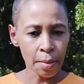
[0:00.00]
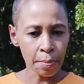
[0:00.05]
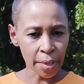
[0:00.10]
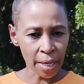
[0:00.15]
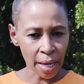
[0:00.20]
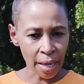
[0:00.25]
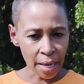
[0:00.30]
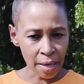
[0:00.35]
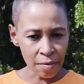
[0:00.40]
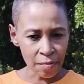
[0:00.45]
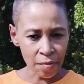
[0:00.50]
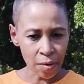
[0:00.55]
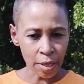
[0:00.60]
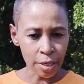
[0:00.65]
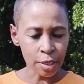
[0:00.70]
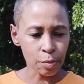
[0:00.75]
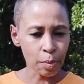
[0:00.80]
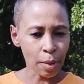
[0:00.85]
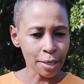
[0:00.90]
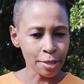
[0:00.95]
behavior
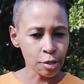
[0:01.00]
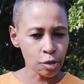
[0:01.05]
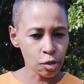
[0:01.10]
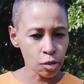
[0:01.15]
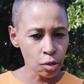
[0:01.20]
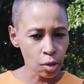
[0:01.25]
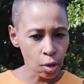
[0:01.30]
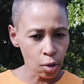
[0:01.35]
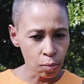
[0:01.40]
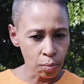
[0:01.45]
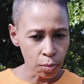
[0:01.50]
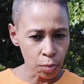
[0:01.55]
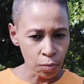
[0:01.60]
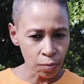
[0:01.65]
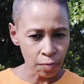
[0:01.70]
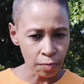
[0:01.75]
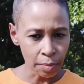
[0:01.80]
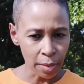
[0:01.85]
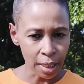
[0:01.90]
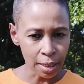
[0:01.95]
is by slow
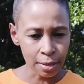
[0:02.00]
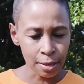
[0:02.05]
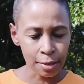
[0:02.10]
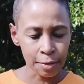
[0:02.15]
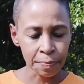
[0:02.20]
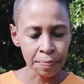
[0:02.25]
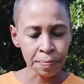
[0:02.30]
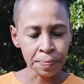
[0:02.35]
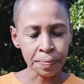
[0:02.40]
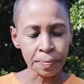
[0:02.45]
movements.